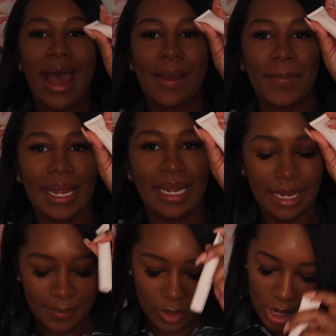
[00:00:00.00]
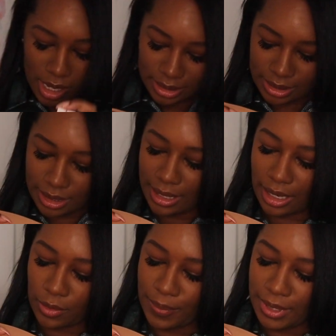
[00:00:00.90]
add my lip gloss
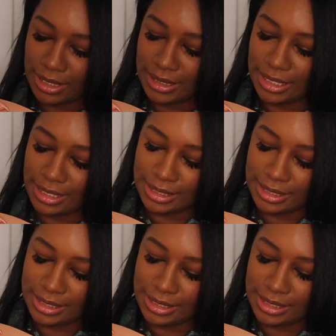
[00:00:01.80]
and I'll put it to the